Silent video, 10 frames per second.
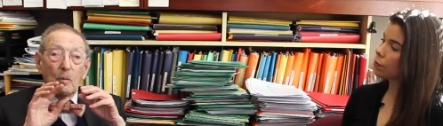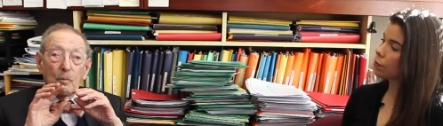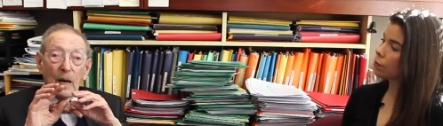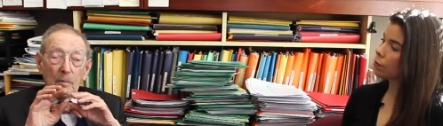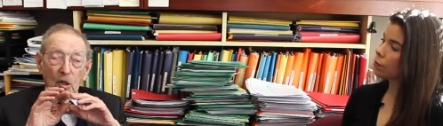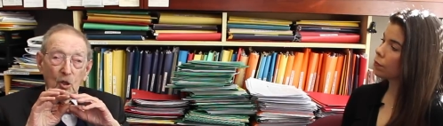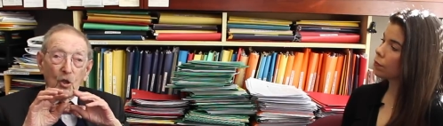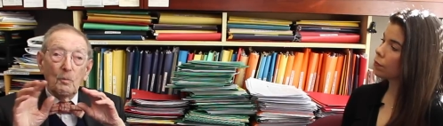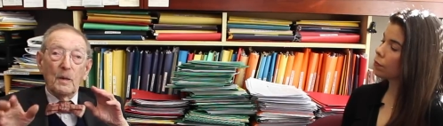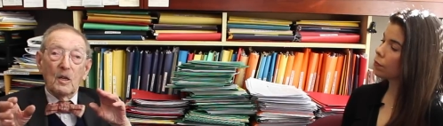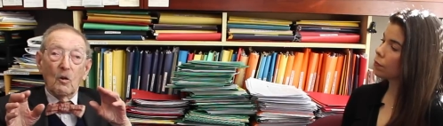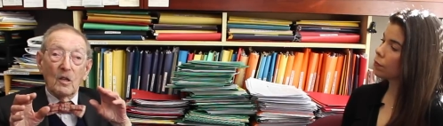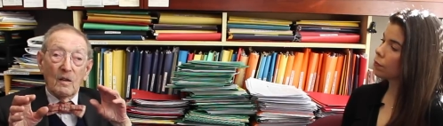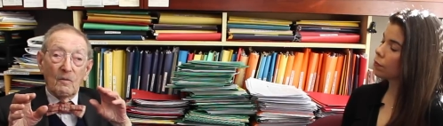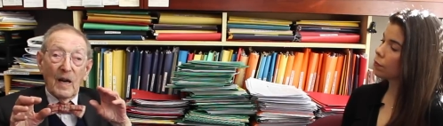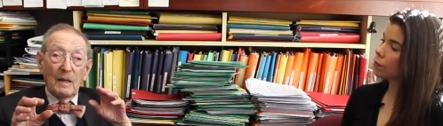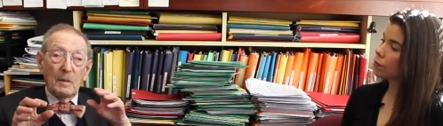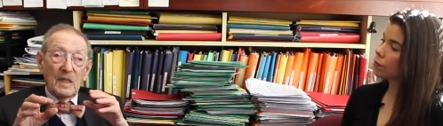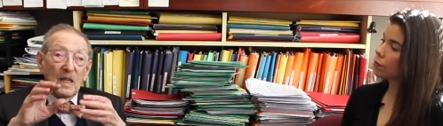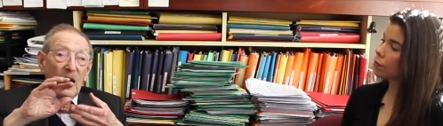Speaker 1: we probably should be calling
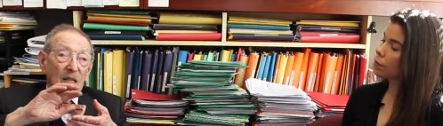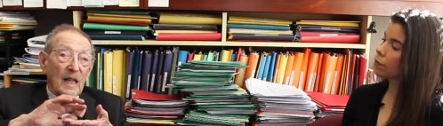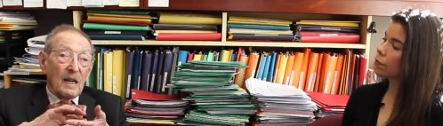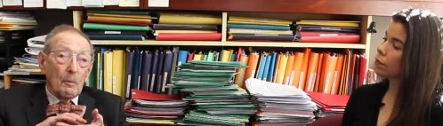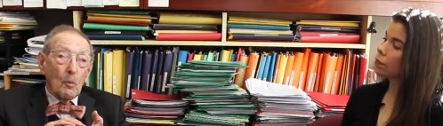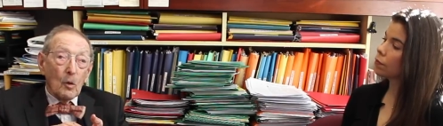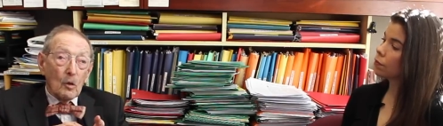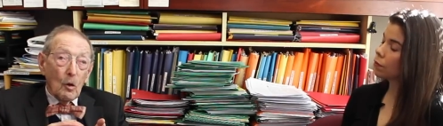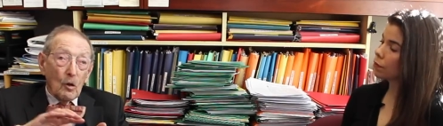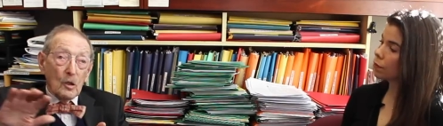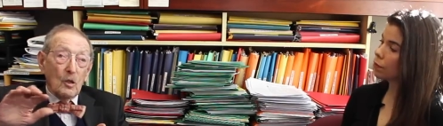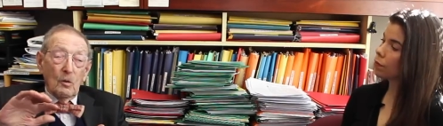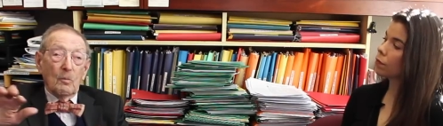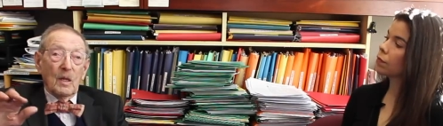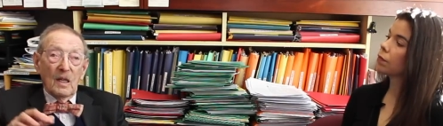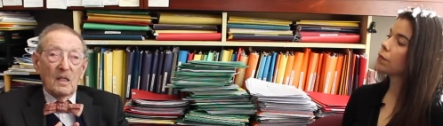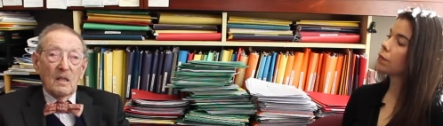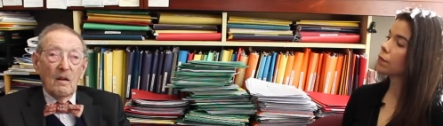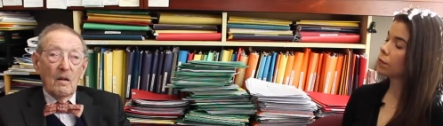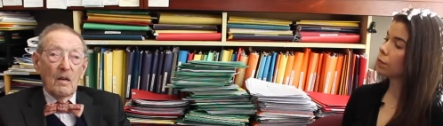vitamins that are more long-term
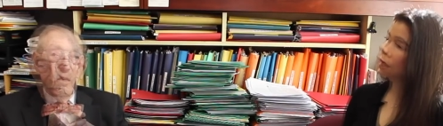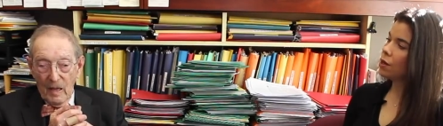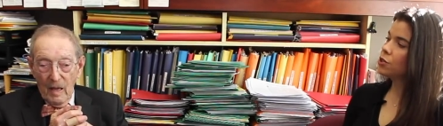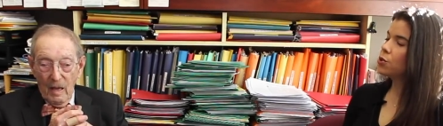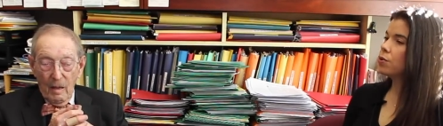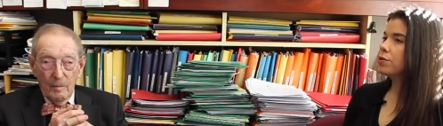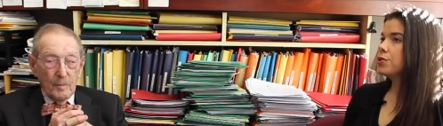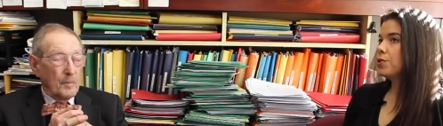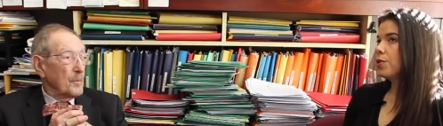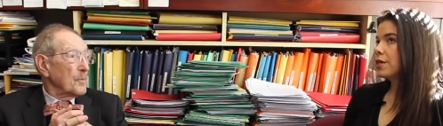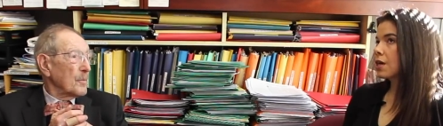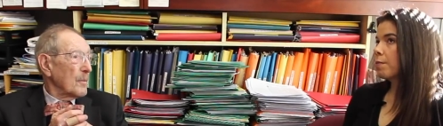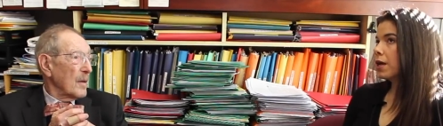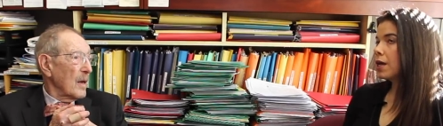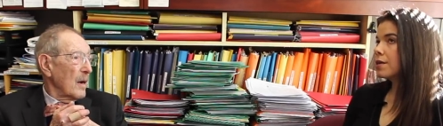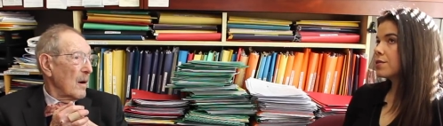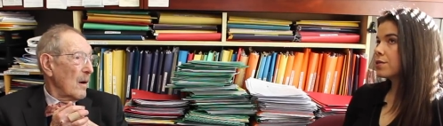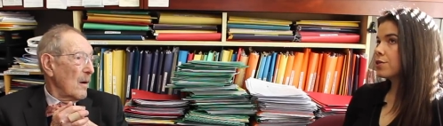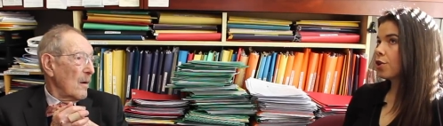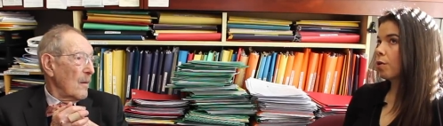things.
Speaker 2: Do these
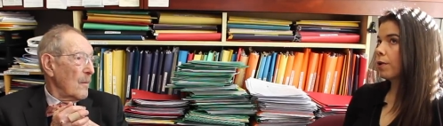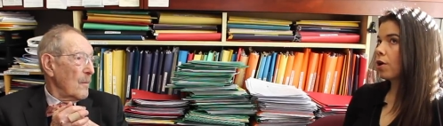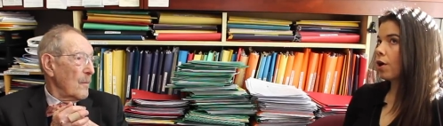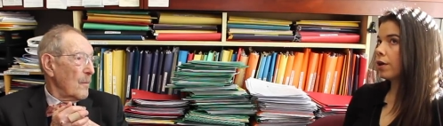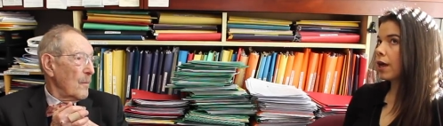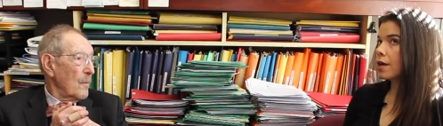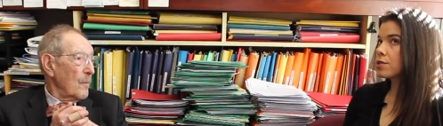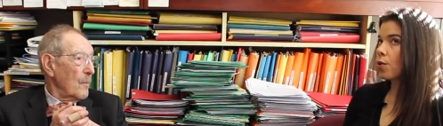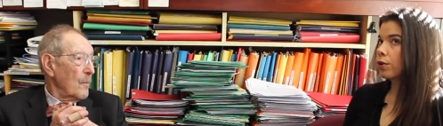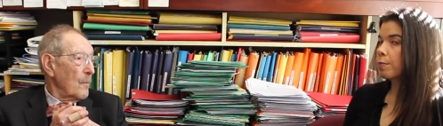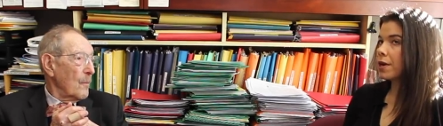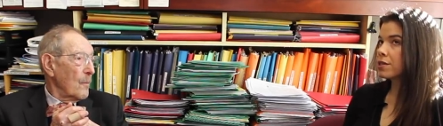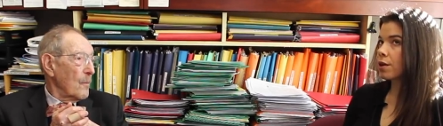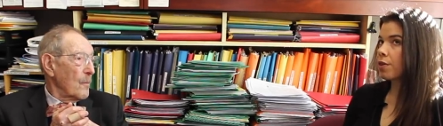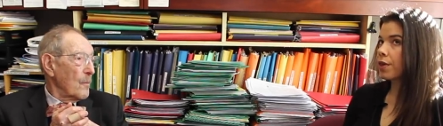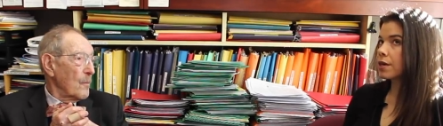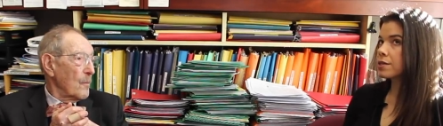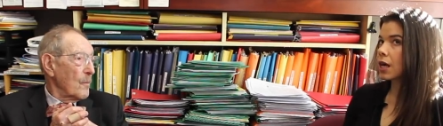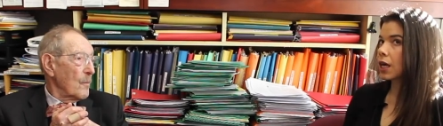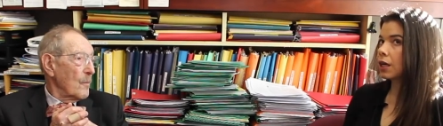committees determine RDAs only based on
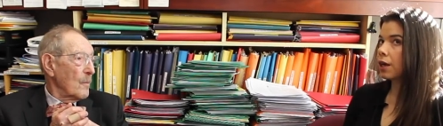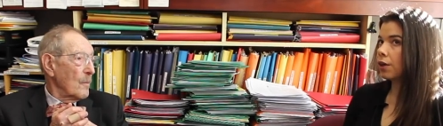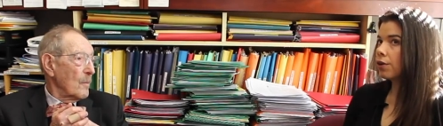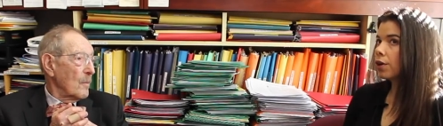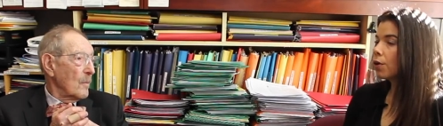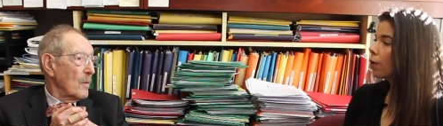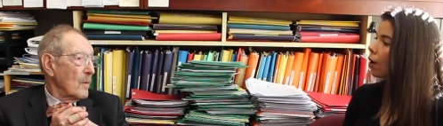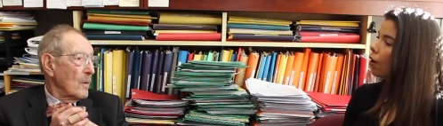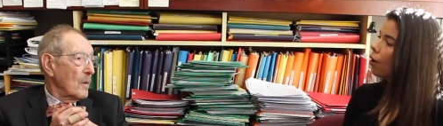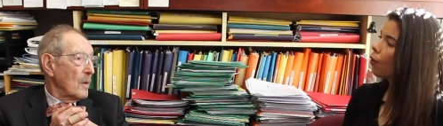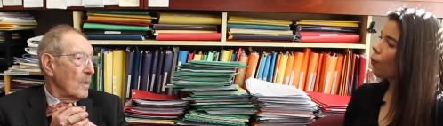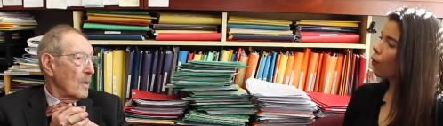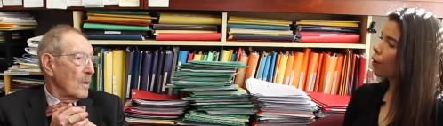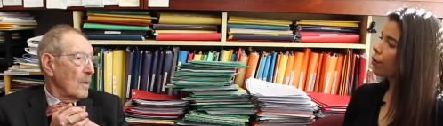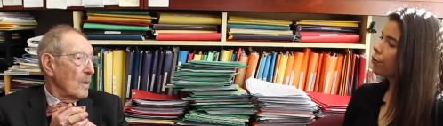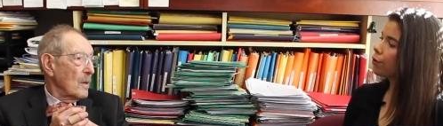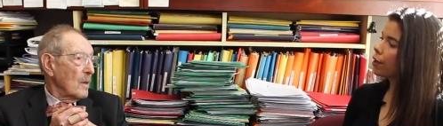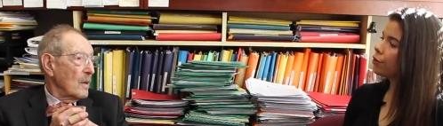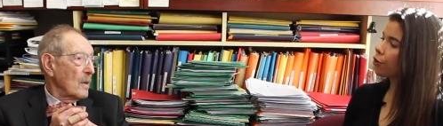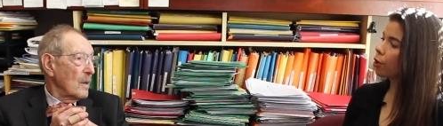things that can kill you? Or do
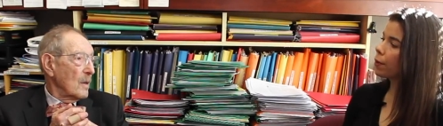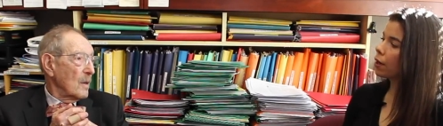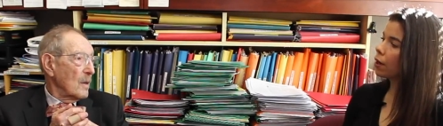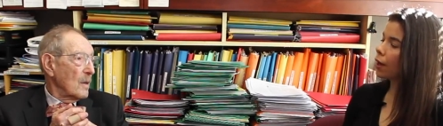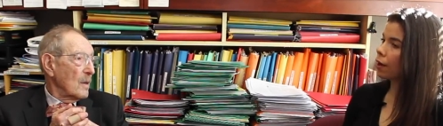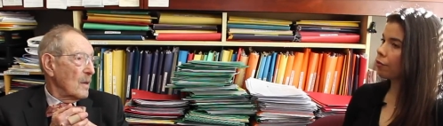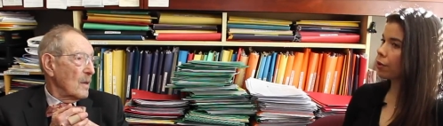they determine, like,